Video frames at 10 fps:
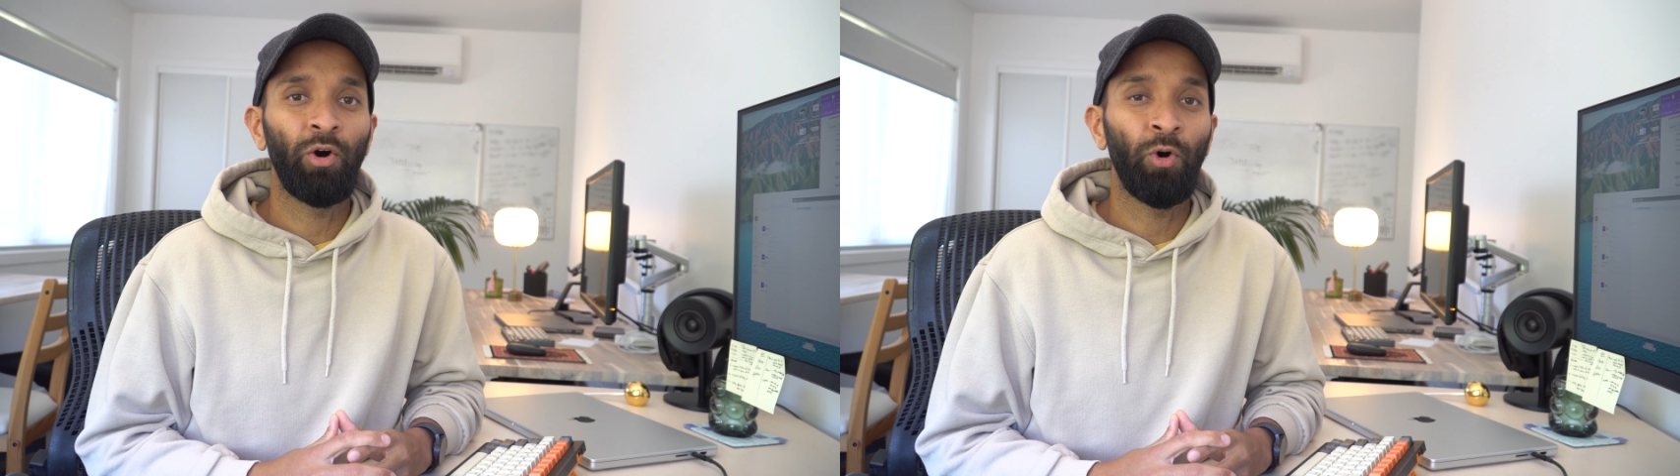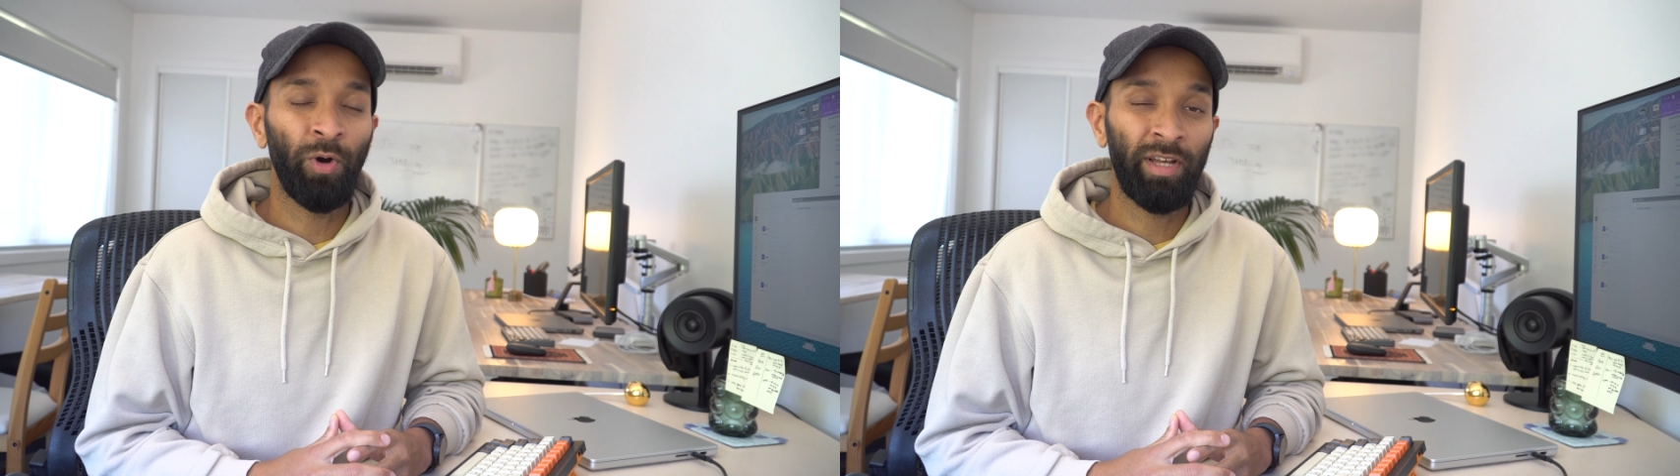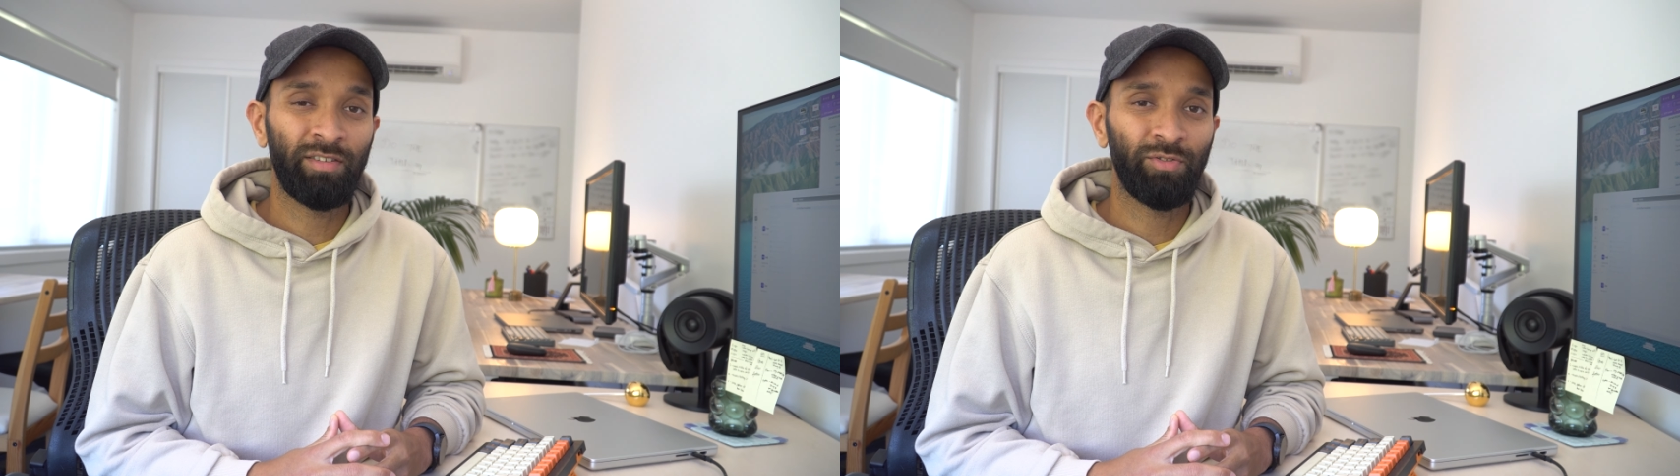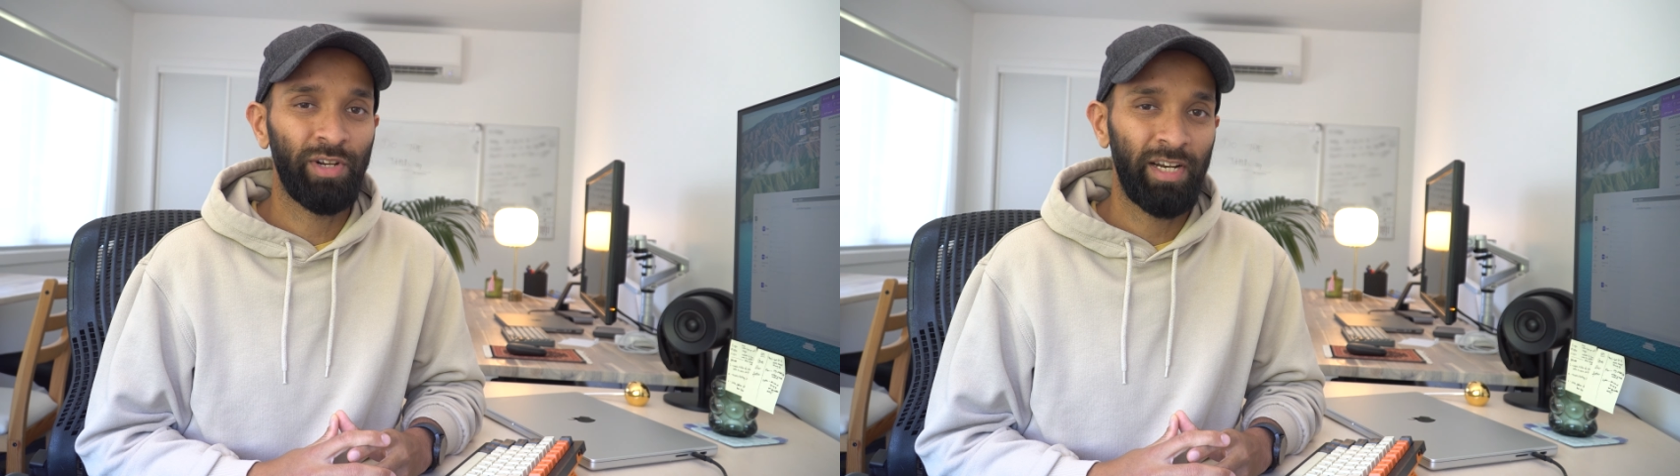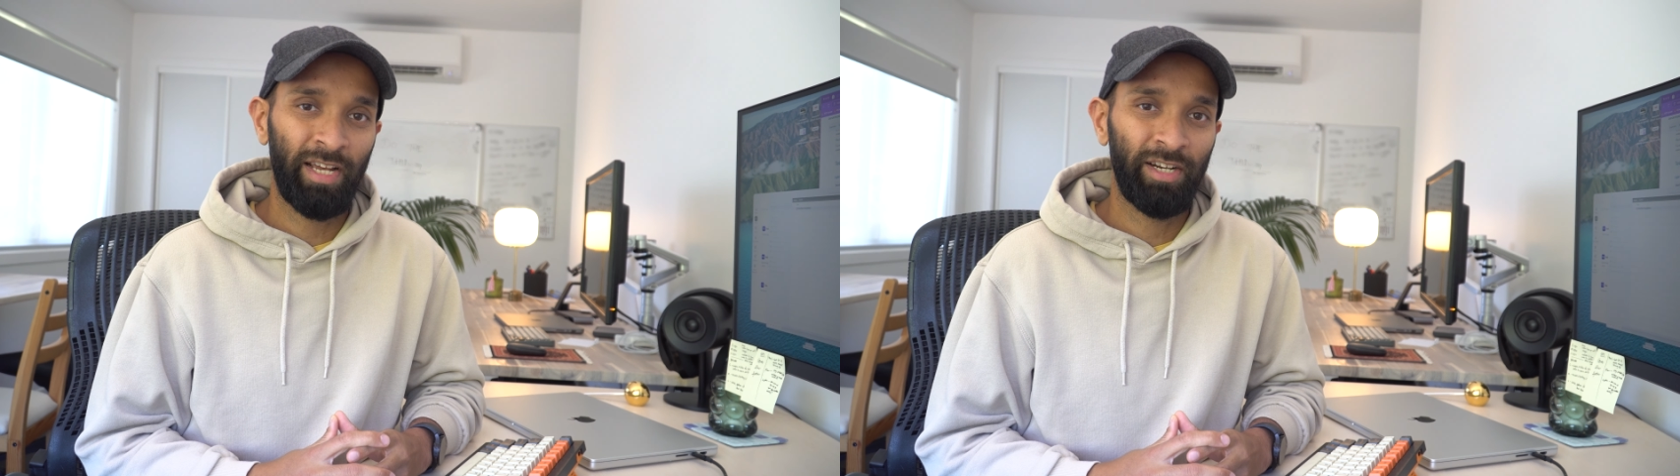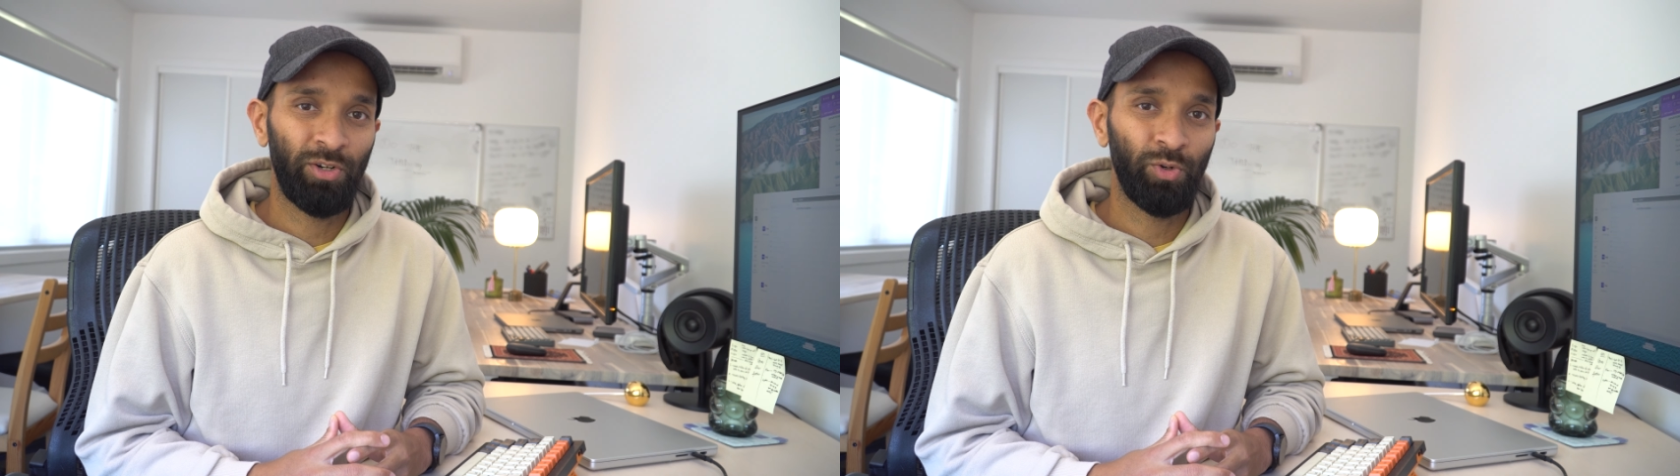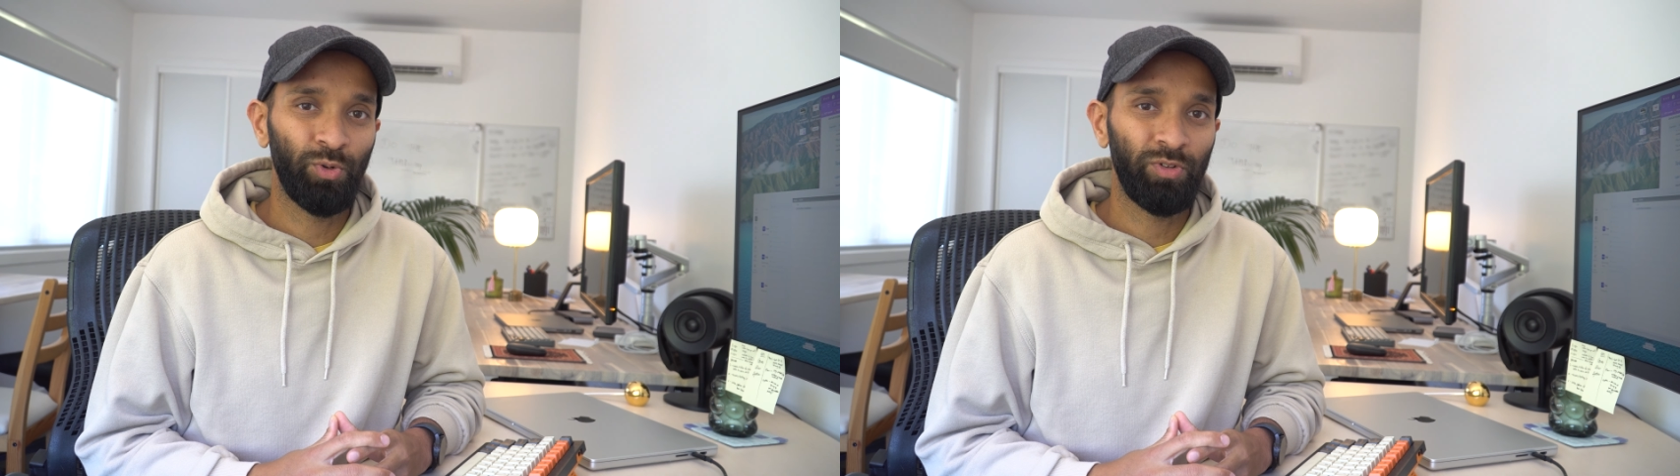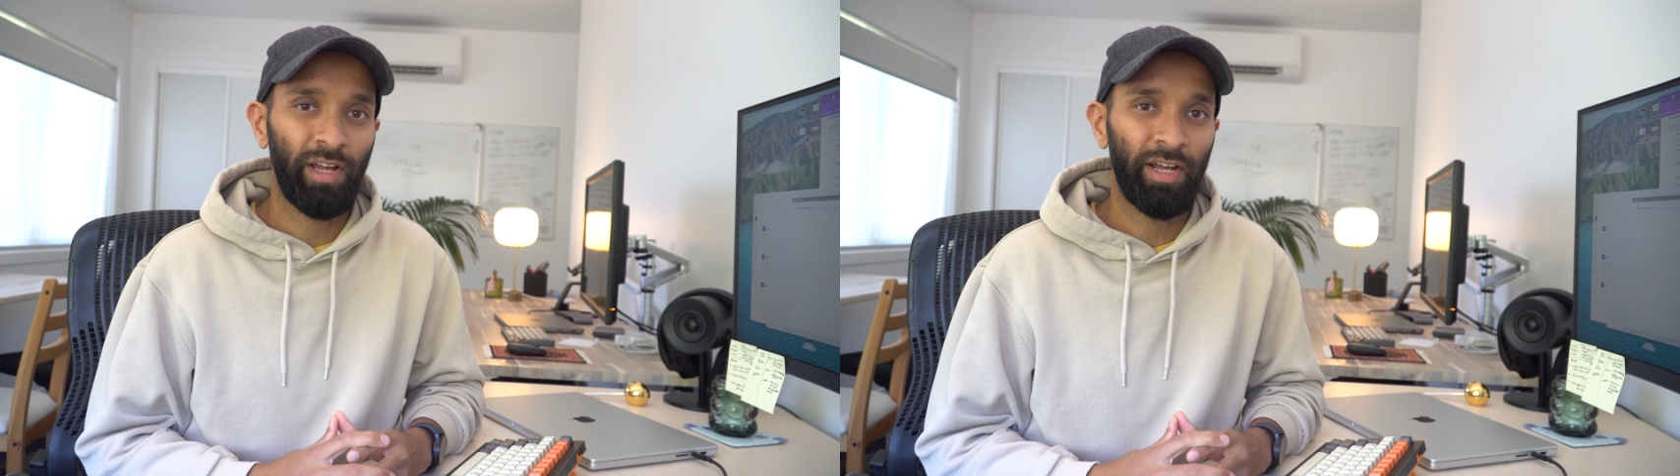OS related
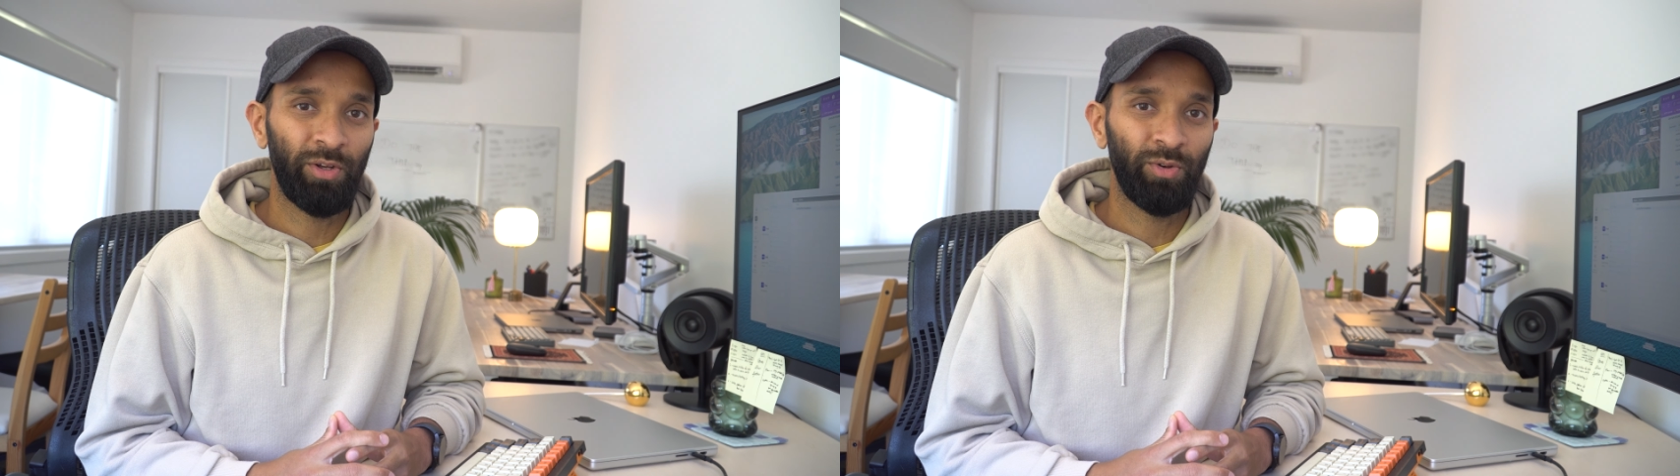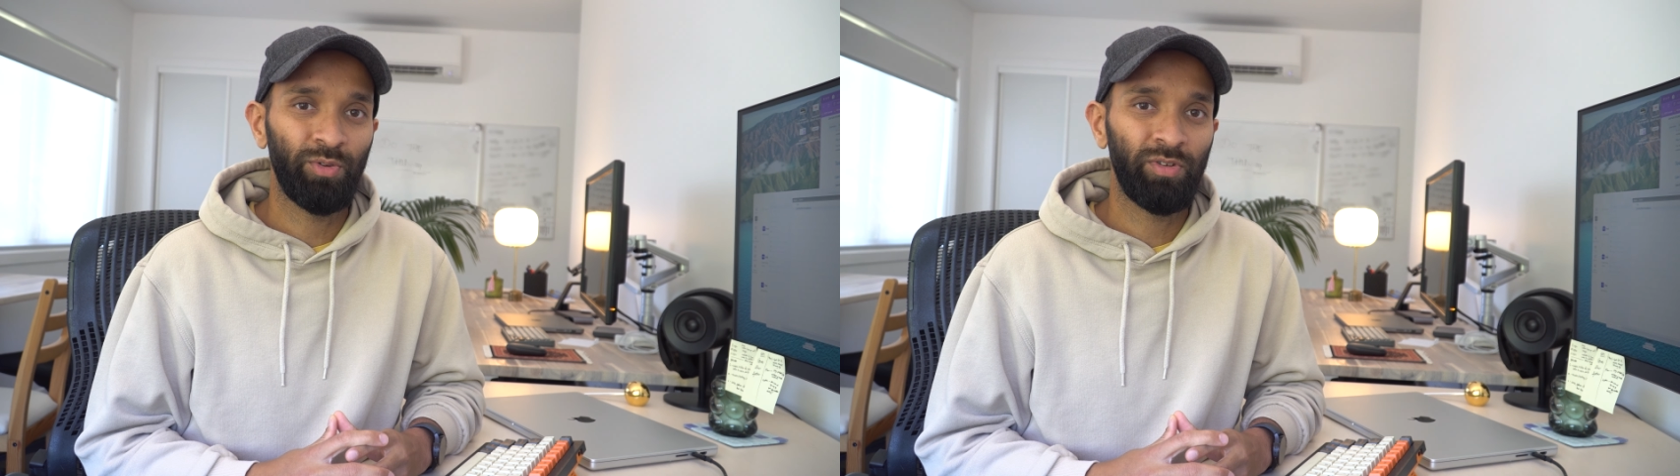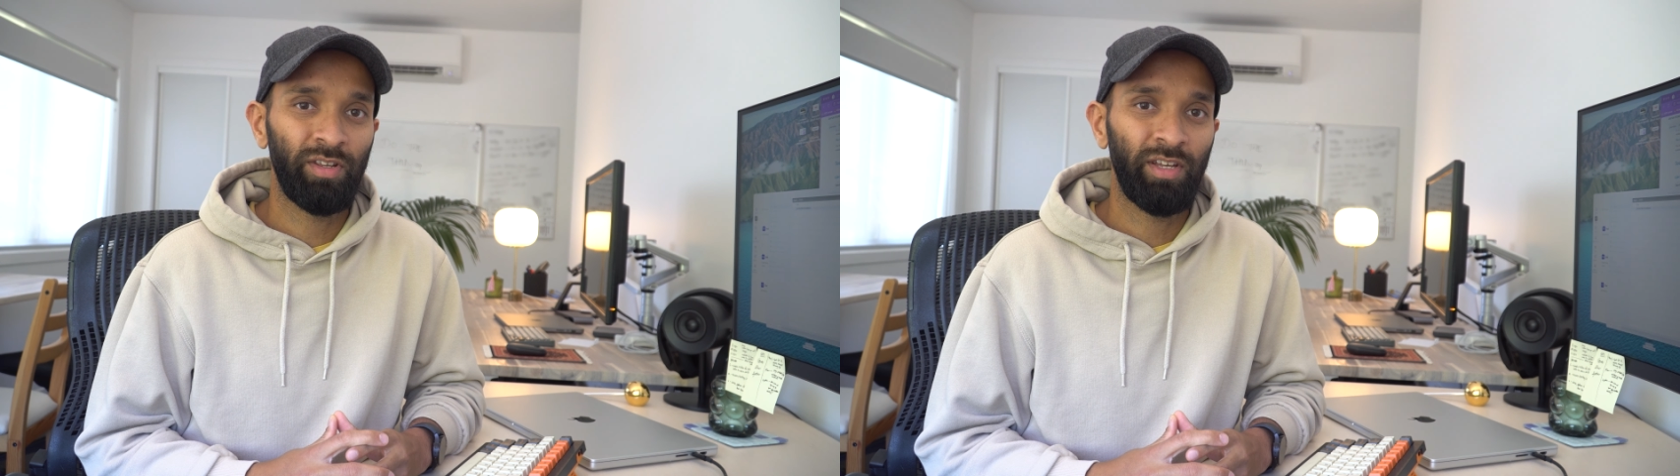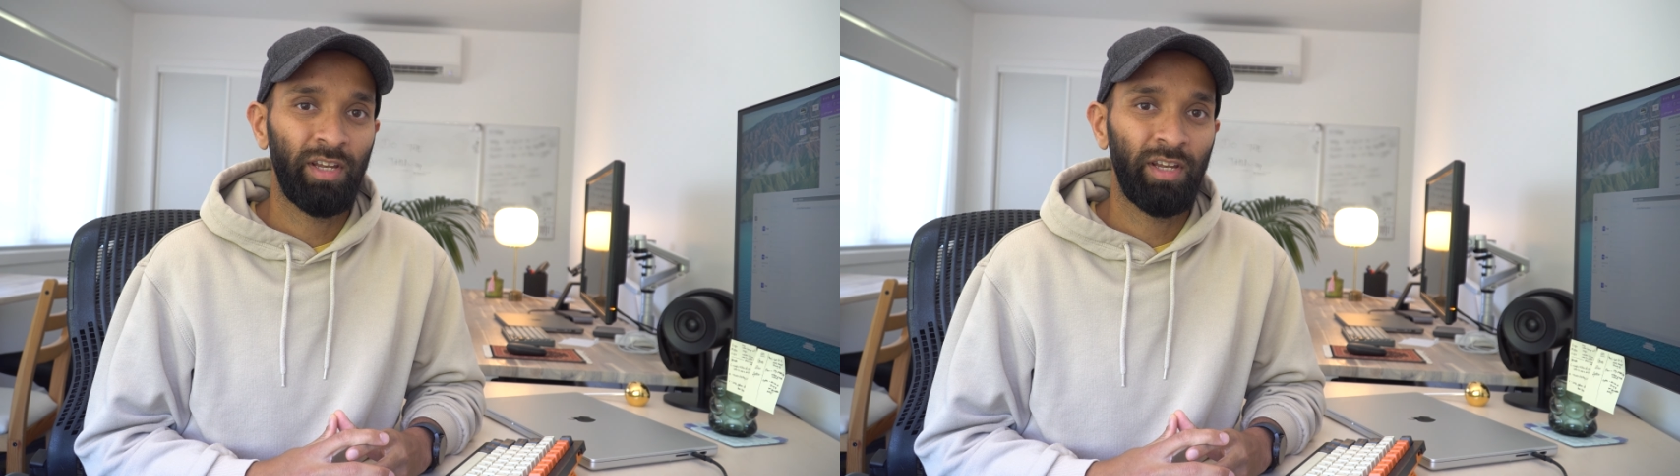tools I use.